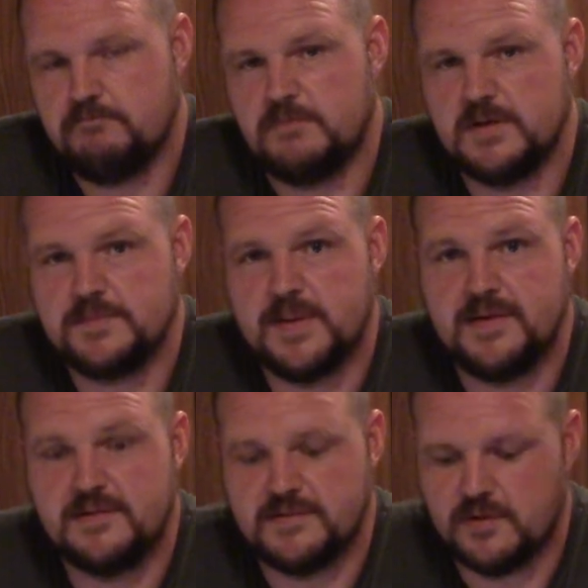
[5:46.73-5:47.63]
the
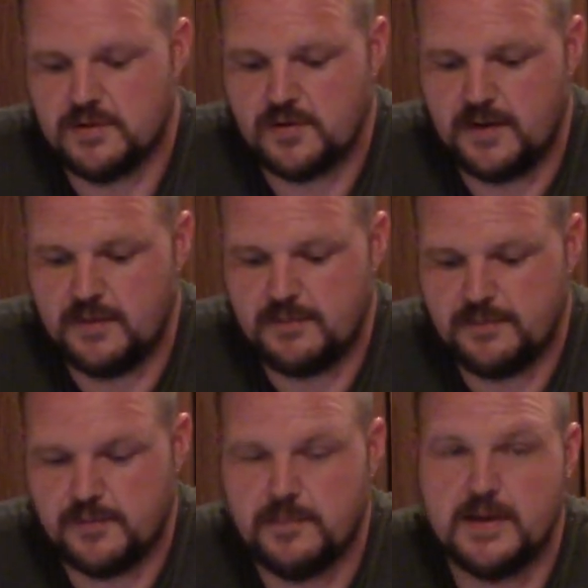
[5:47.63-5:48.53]
spaces are cramped
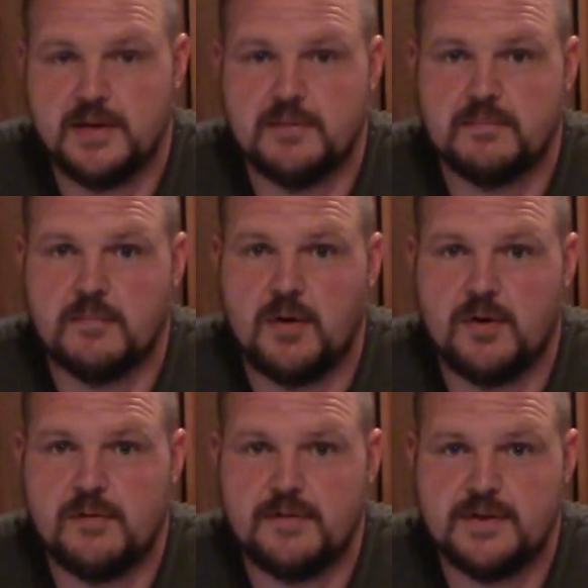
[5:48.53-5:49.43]
for big
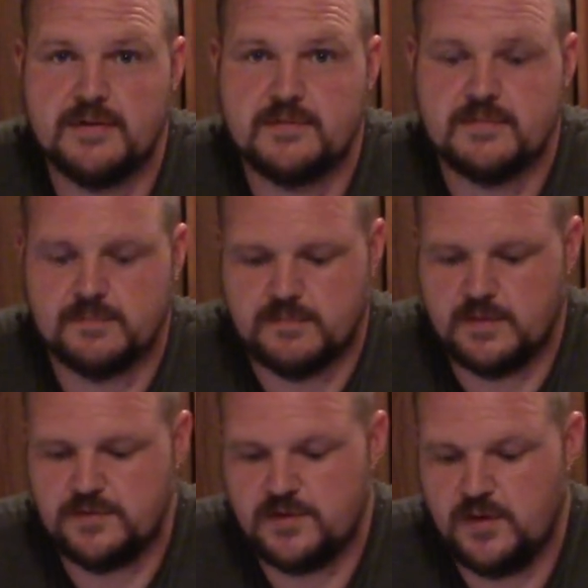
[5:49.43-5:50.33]
RVs.
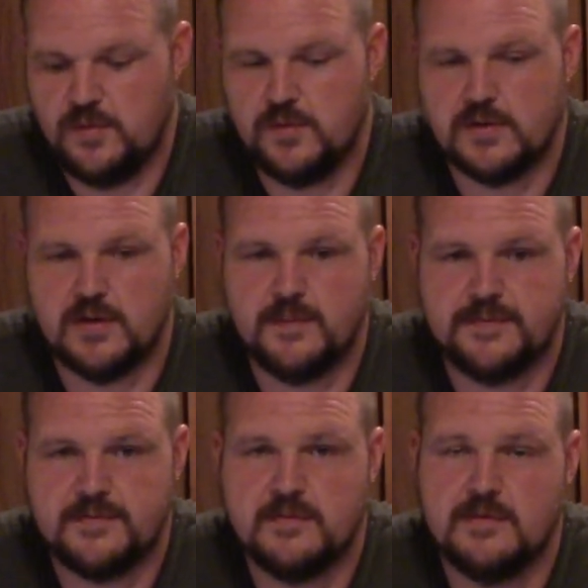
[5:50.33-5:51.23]
There's no
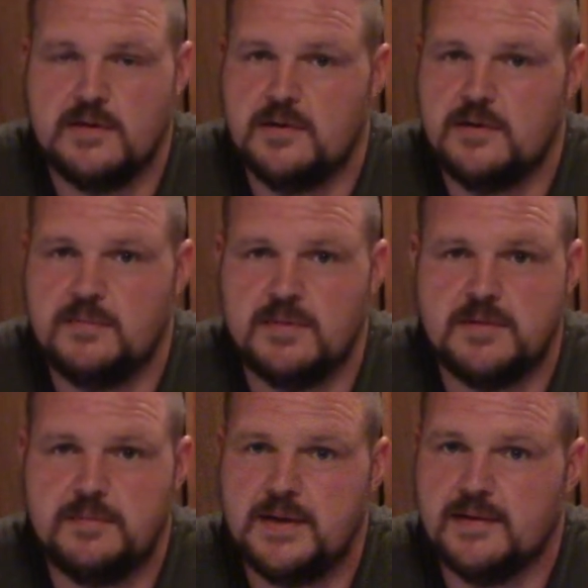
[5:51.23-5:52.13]
hookups, but the
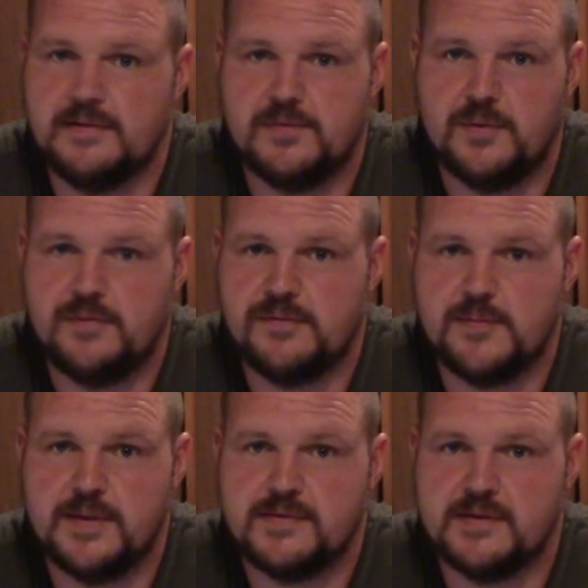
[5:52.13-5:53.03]
biggest one for
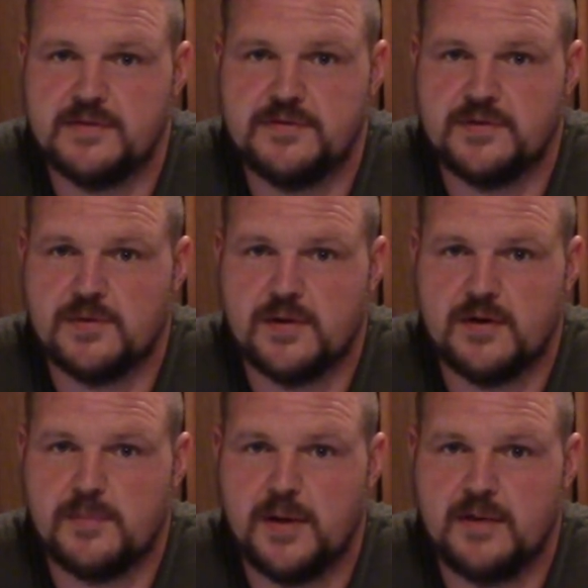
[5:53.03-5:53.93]
me is that generator
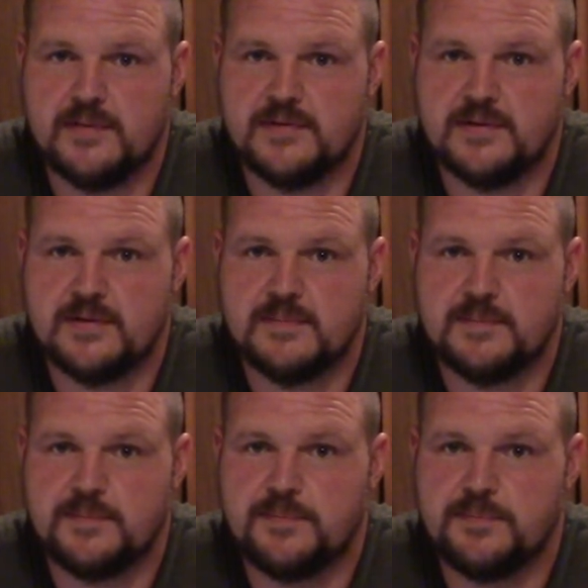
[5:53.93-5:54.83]
policy.
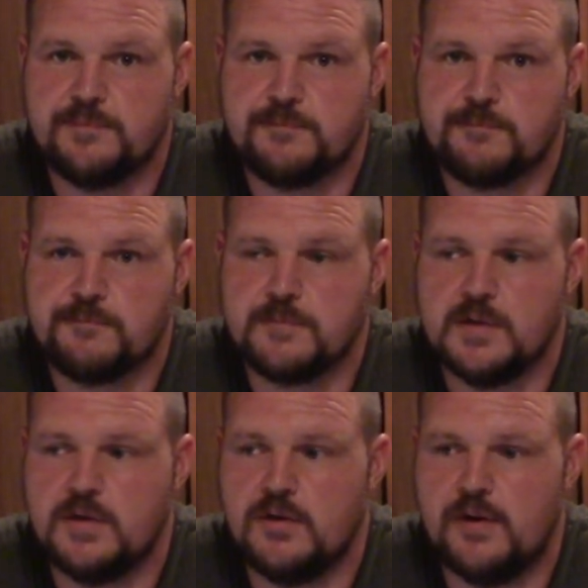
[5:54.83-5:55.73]

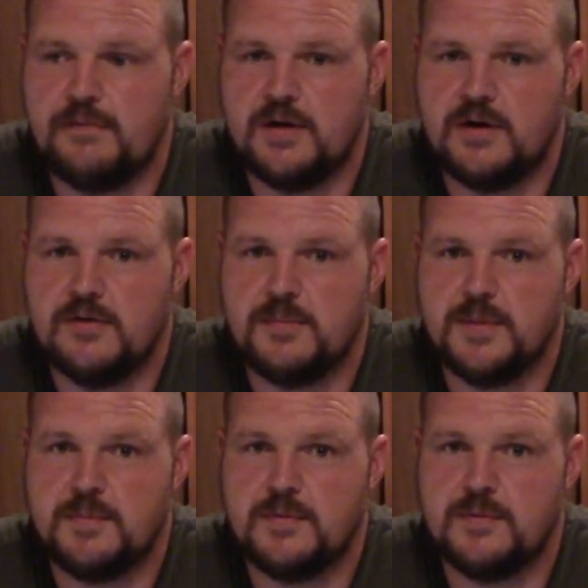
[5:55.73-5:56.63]
You know, I've had other
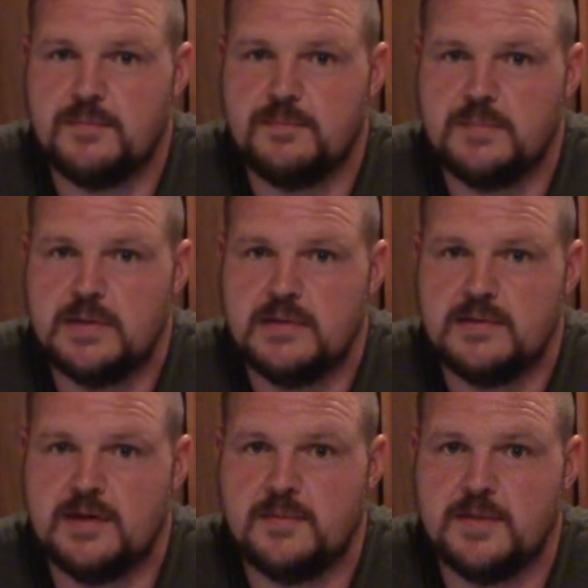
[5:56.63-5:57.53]
people
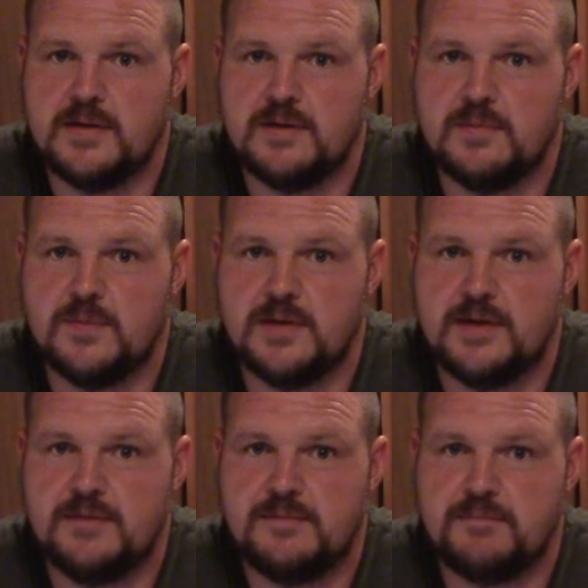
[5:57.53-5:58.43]
tell me that when
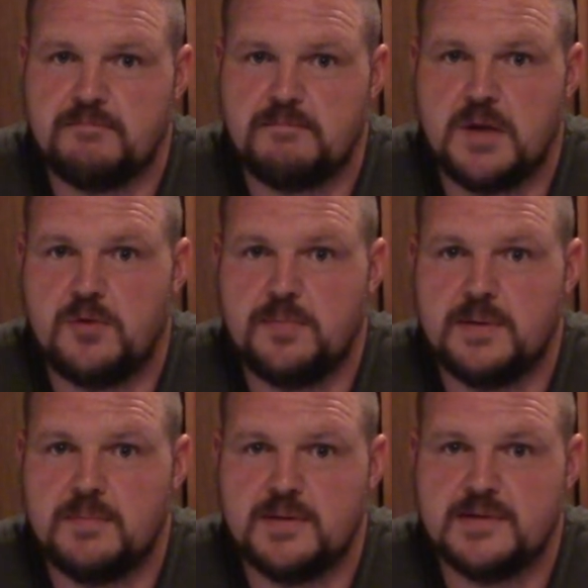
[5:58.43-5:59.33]
they've known
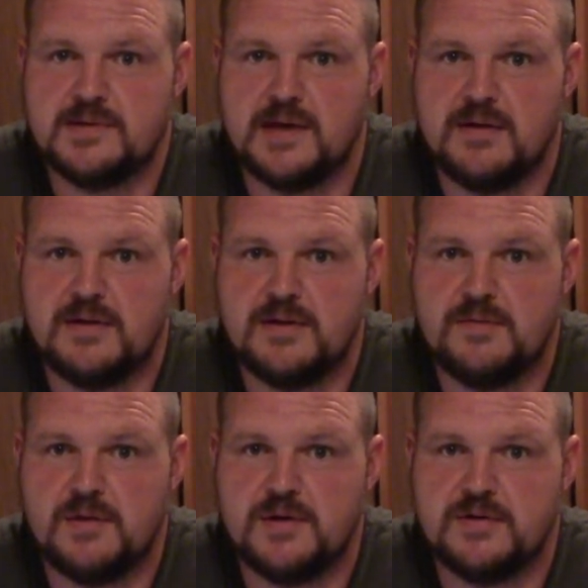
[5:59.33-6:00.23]
people to stay there, they
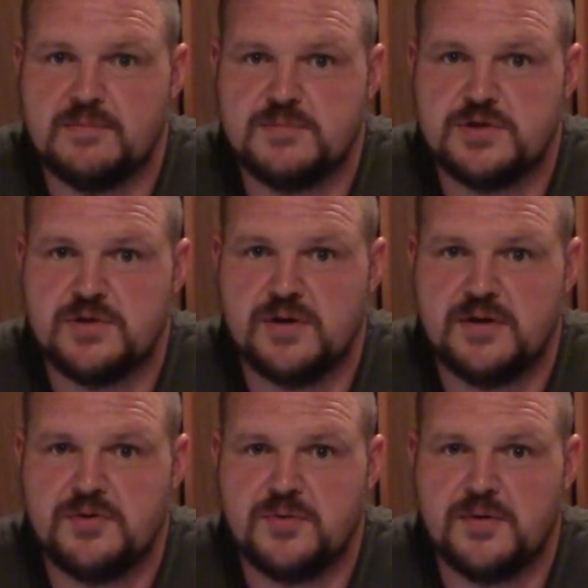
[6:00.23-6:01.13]
run a
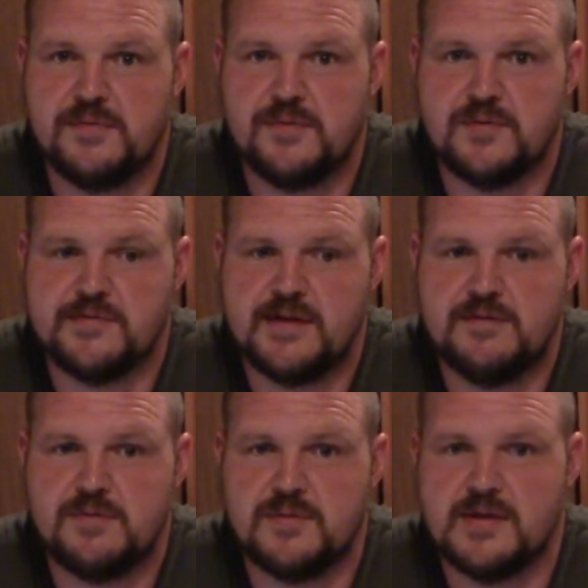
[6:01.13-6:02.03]
generator
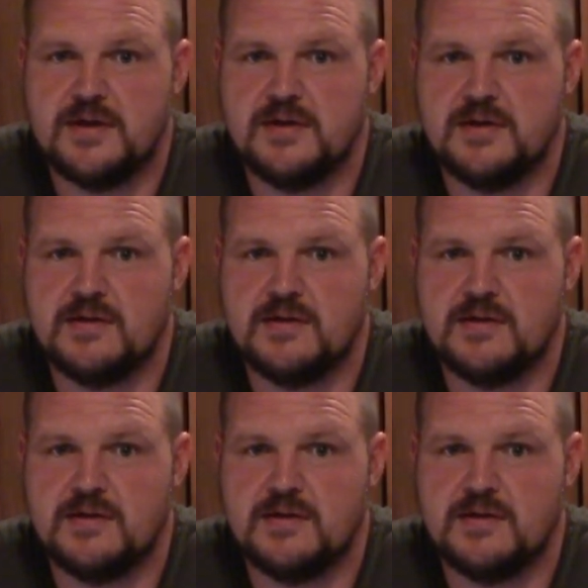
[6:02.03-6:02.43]
24-7 without any